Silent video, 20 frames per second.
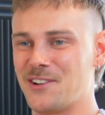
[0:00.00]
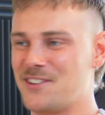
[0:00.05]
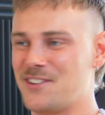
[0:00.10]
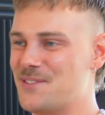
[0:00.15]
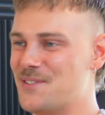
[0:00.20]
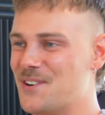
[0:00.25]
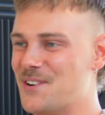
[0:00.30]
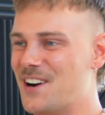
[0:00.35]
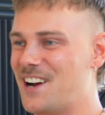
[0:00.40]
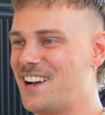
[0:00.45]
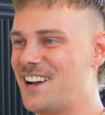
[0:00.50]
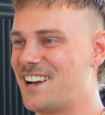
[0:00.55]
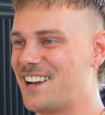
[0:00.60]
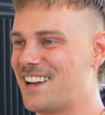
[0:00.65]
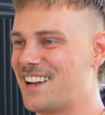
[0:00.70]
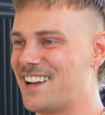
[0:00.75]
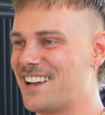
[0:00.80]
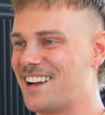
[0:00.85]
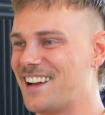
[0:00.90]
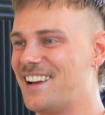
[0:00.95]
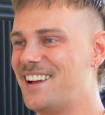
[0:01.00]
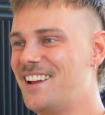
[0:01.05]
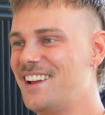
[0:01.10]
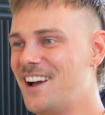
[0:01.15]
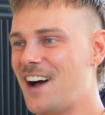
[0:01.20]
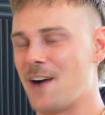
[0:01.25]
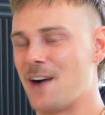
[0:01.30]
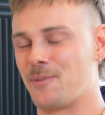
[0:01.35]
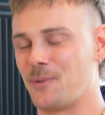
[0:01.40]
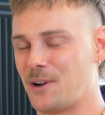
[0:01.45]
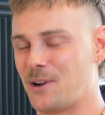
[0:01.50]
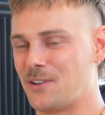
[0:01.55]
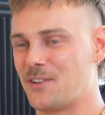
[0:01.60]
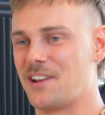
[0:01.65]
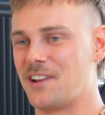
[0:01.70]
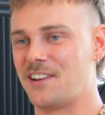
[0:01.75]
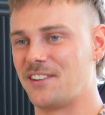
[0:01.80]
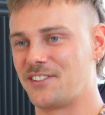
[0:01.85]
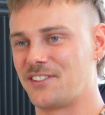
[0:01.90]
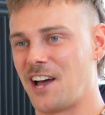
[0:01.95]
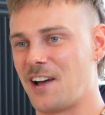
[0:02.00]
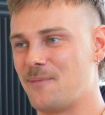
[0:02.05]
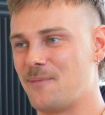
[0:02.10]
anymore. I probably do need to start